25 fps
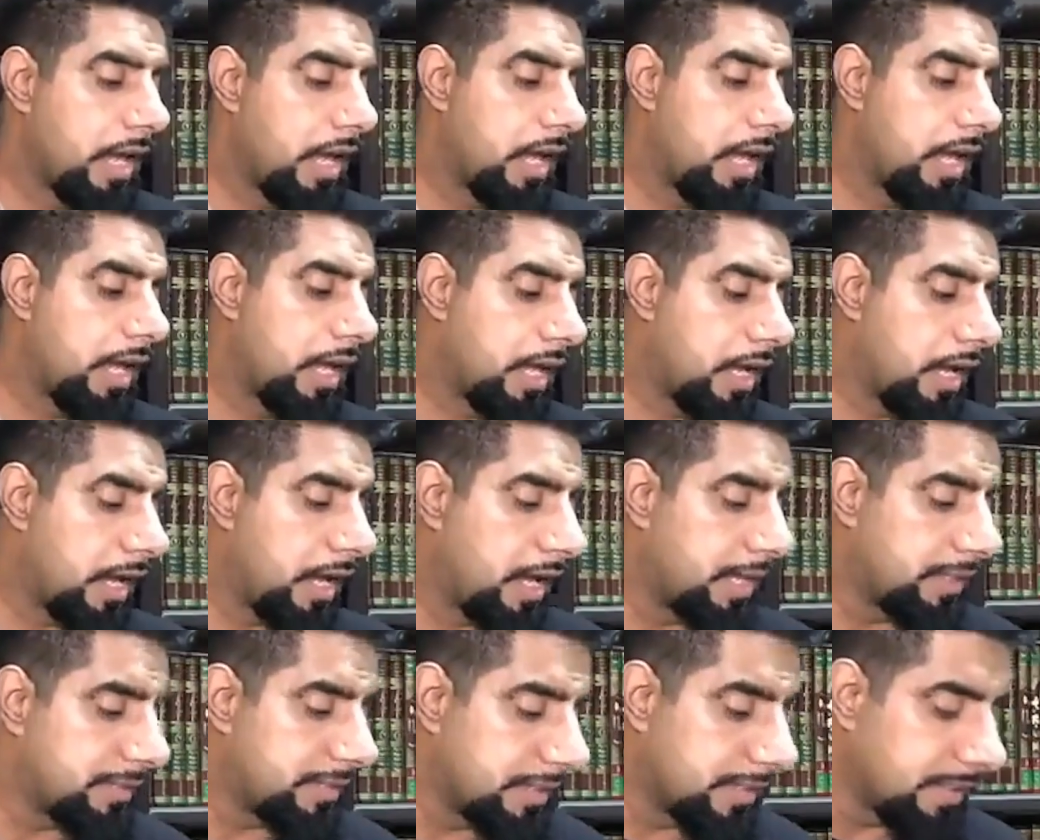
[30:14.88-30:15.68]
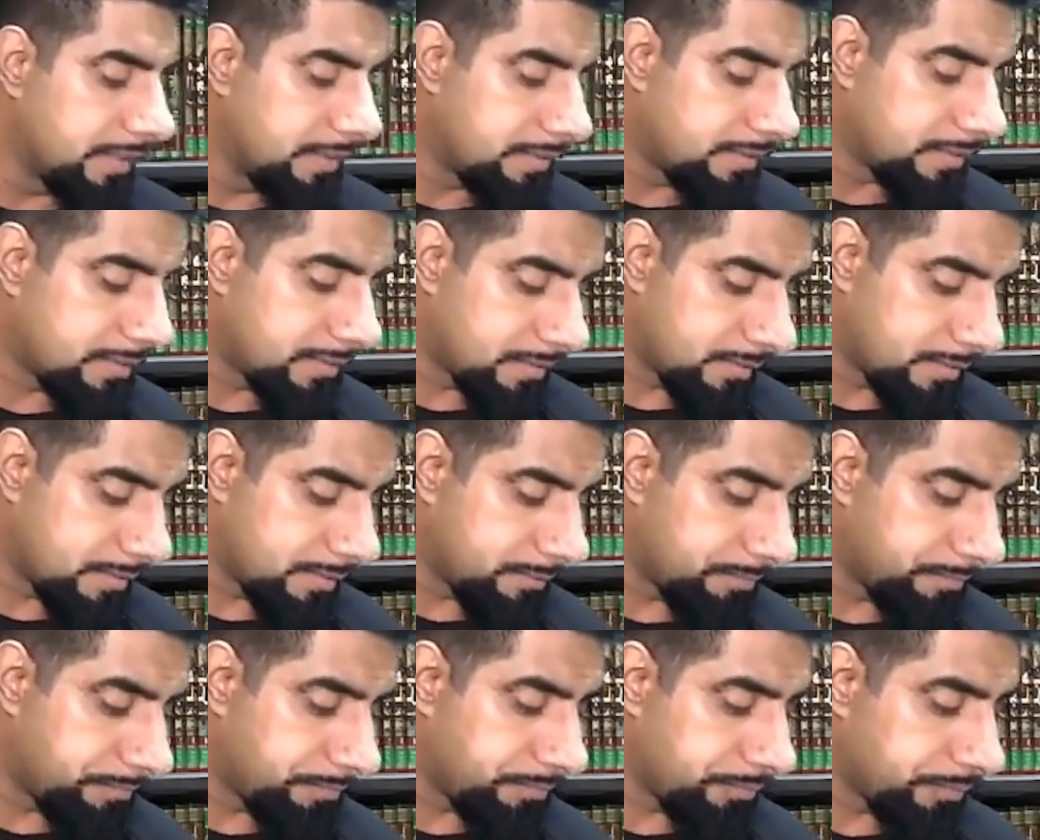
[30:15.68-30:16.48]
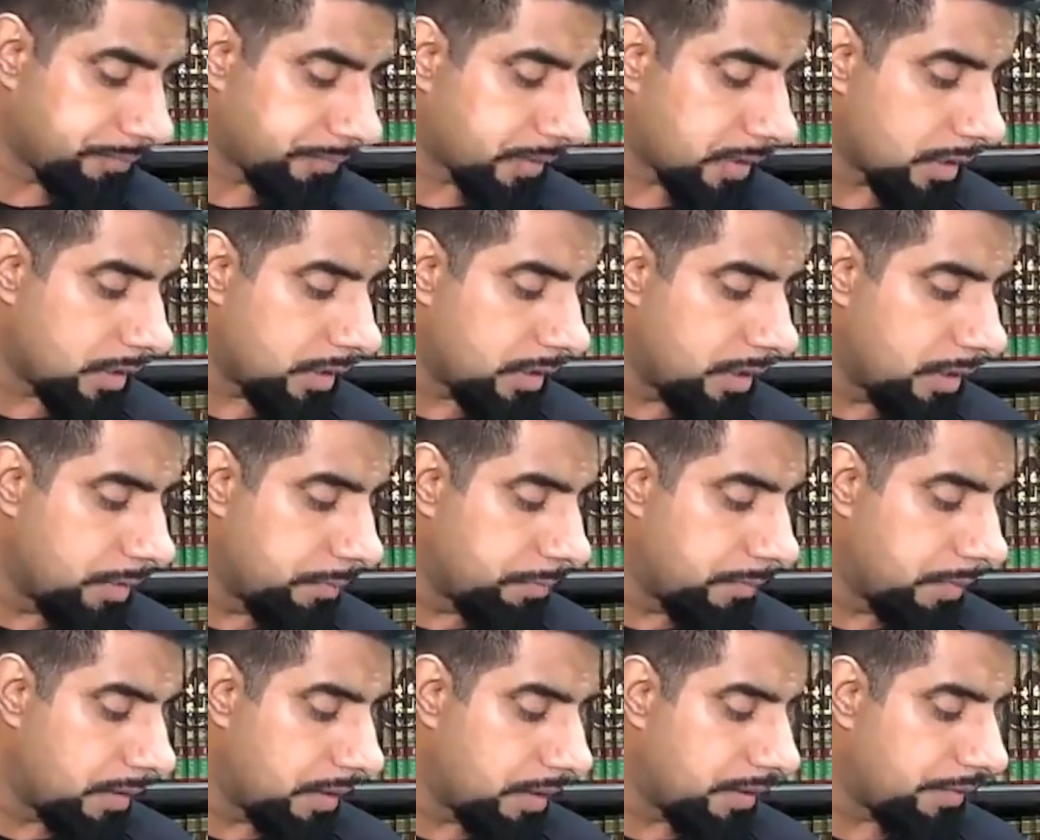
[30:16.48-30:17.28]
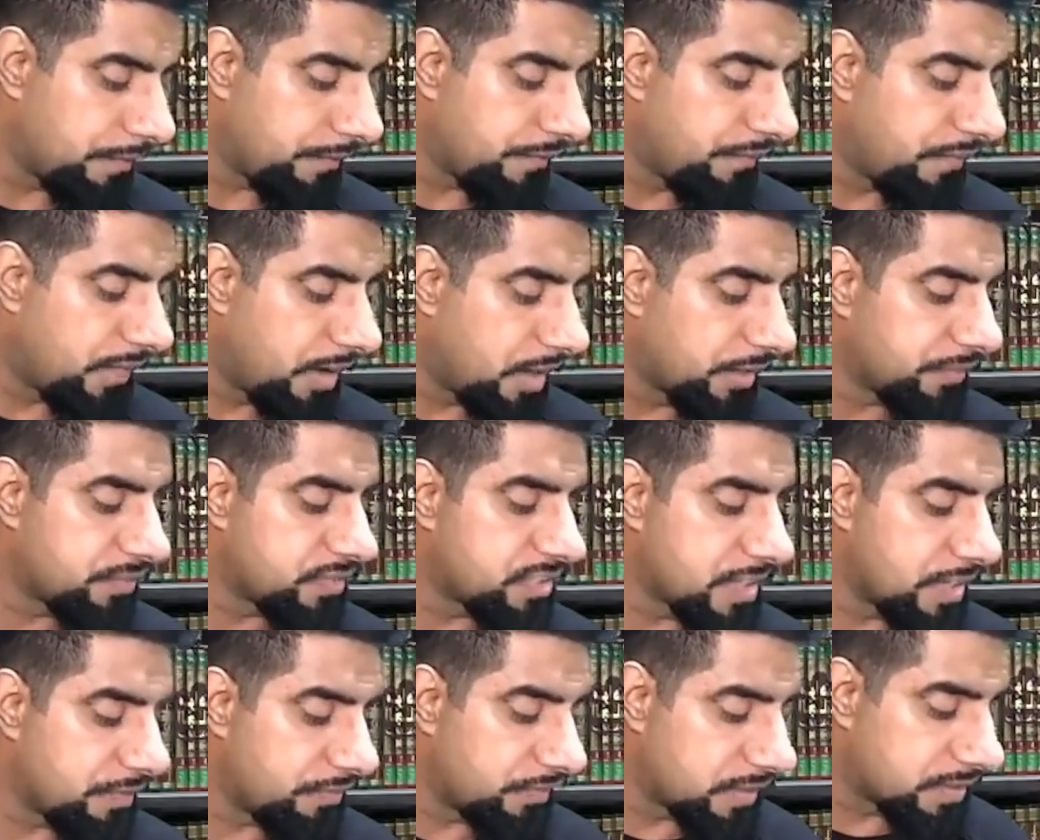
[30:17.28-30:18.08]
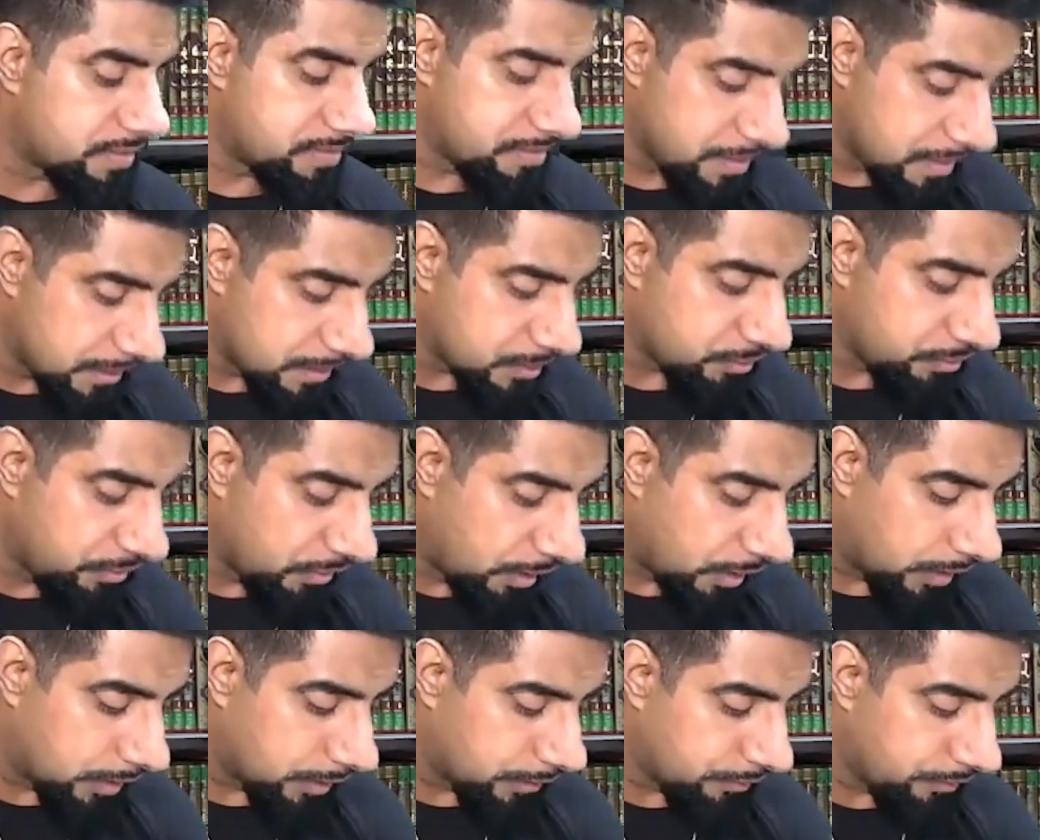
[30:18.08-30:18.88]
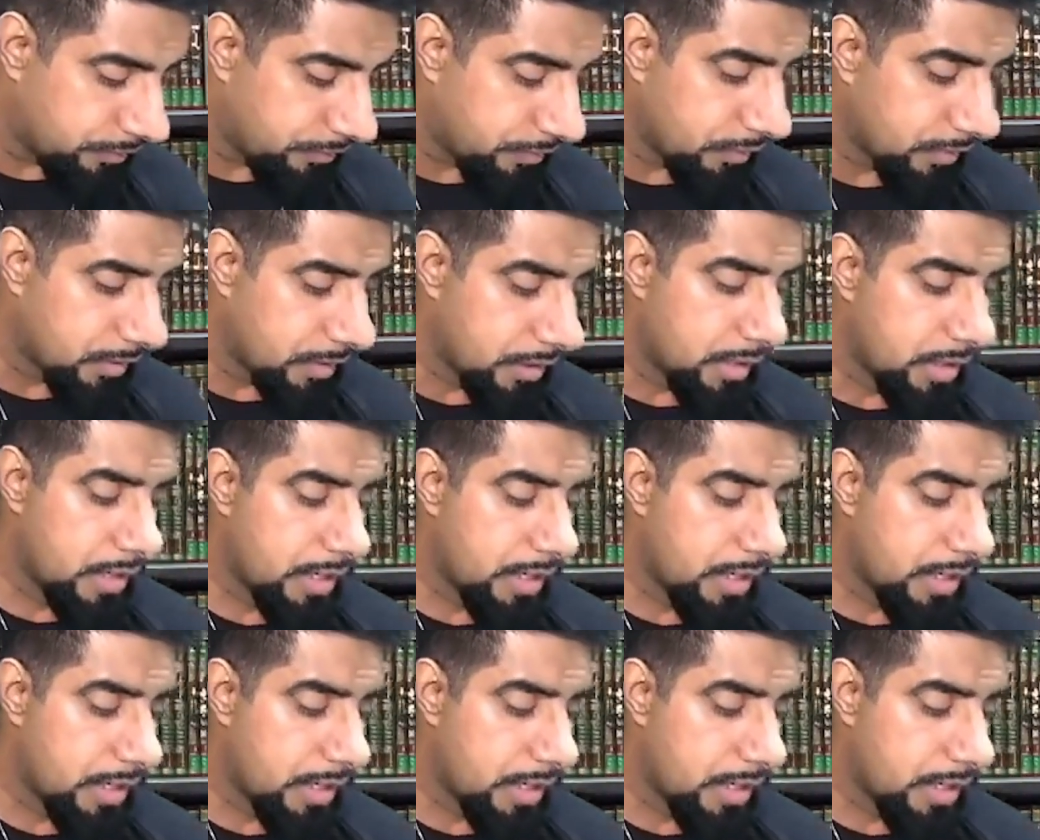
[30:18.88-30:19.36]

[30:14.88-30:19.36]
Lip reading: Hadith number 5765,